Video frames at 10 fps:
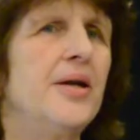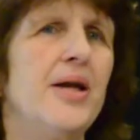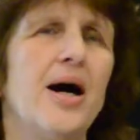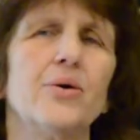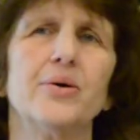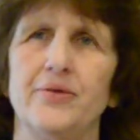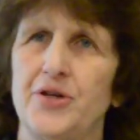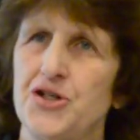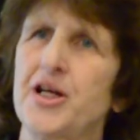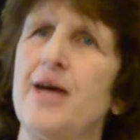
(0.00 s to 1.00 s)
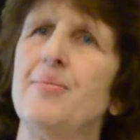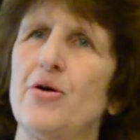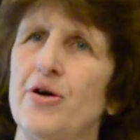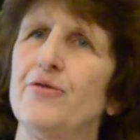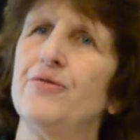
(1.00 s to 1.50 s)
Now, this came
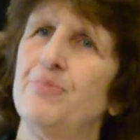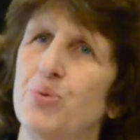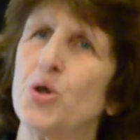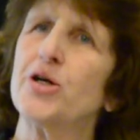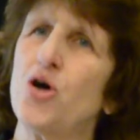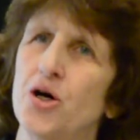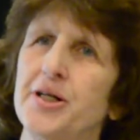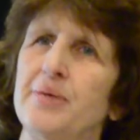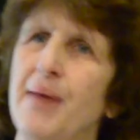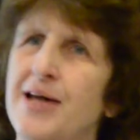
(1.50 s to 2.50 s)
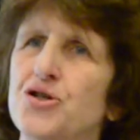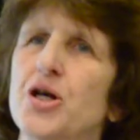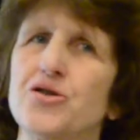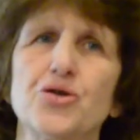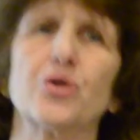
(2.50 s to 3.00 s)
out of boycotting
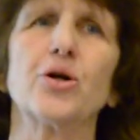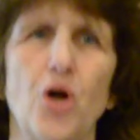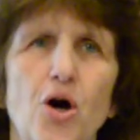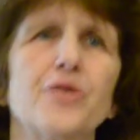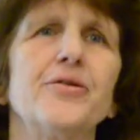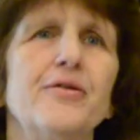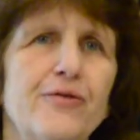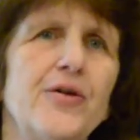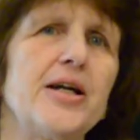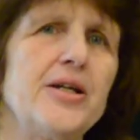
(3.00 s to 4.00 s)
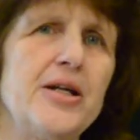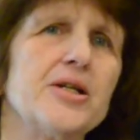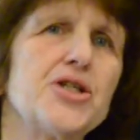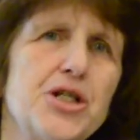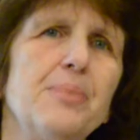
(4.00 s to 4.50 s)
Manchester cloth and finding a
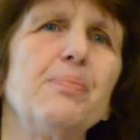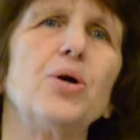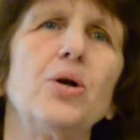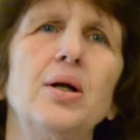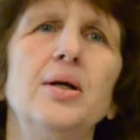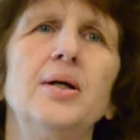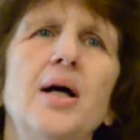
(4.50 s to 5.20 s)
symbol